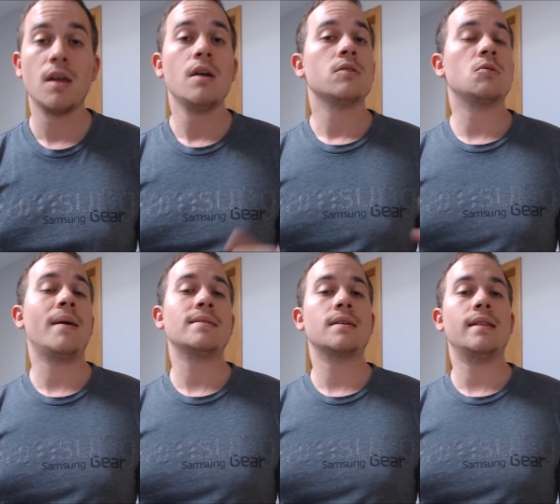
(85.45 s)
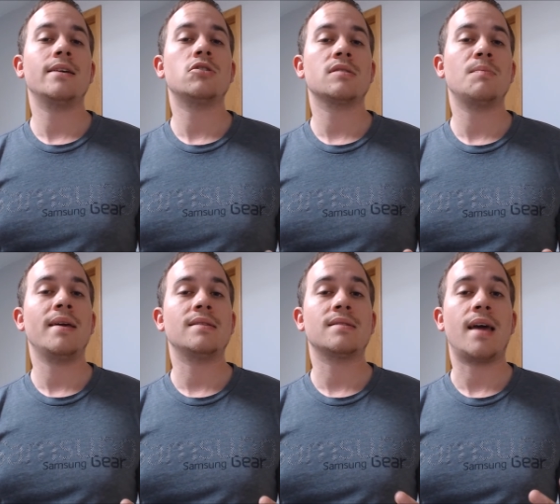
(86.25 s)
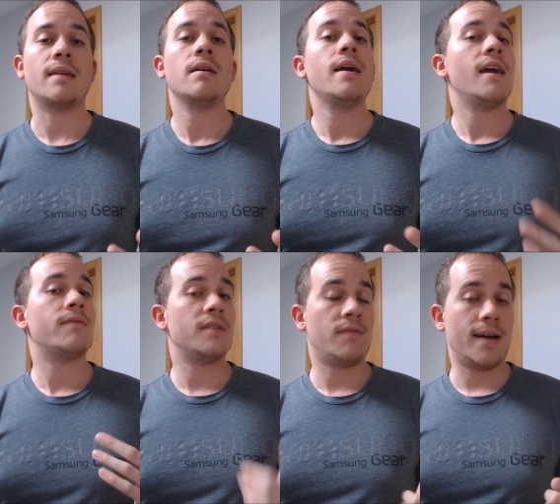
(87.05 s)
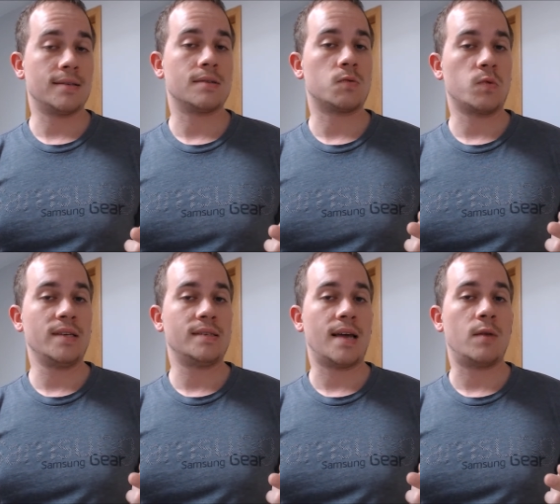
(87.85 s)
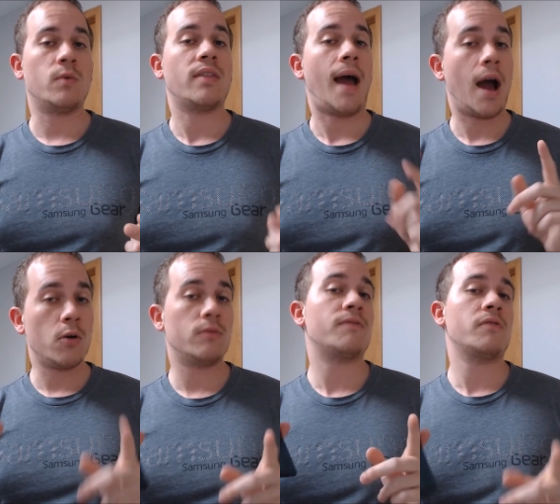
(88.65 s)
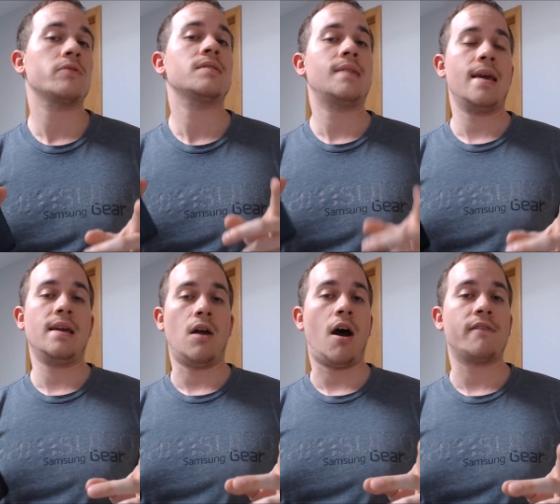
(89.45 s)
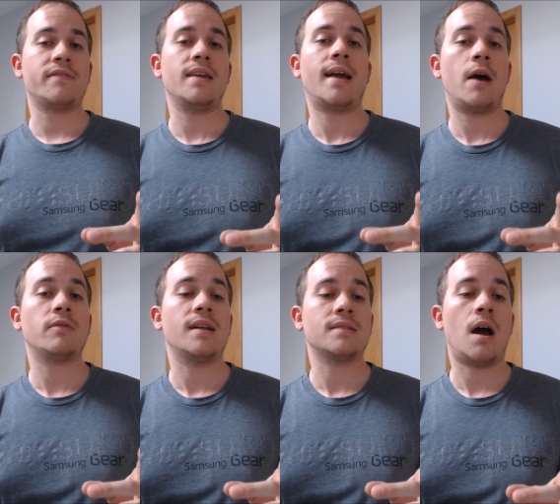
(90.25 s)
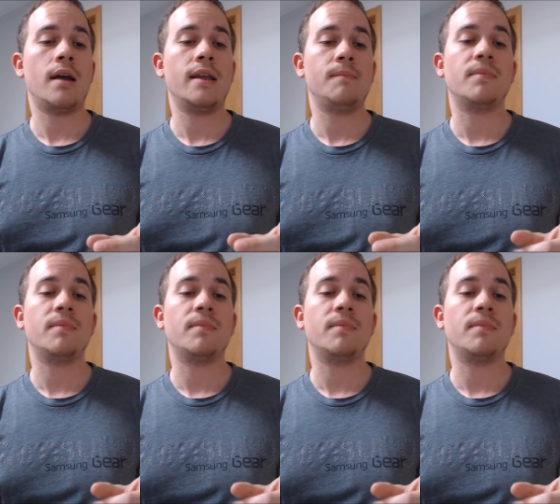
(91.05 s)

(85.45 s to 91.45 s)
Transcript: So basically it just means that if a device is reset without first taking off the account that's on it,